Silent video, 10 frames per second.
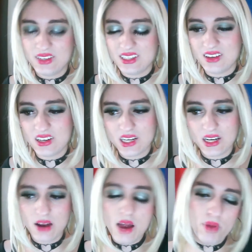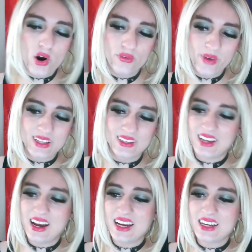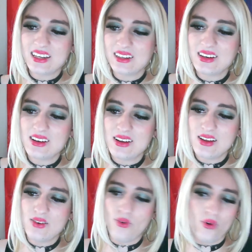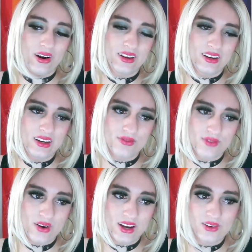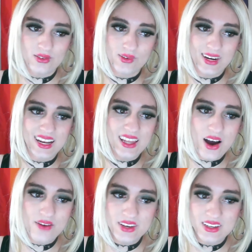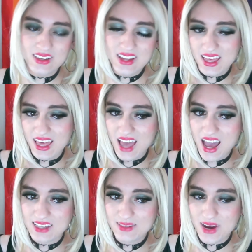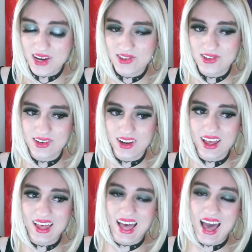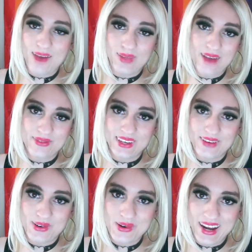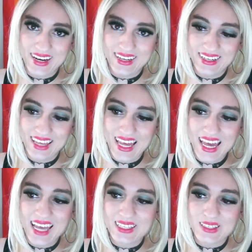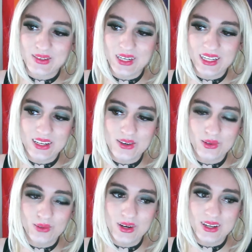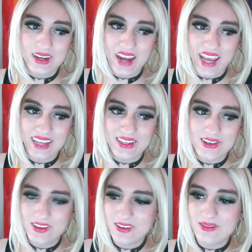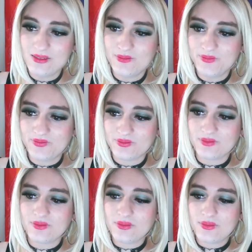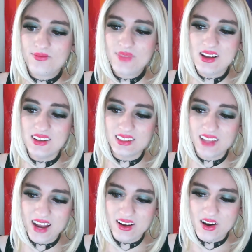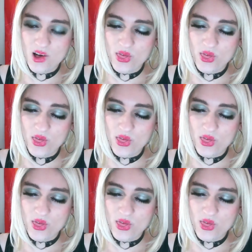not a perfect design, or even though I don't really love it as much, I will have to give credit. It's a really cool one. A tier. Slackoth.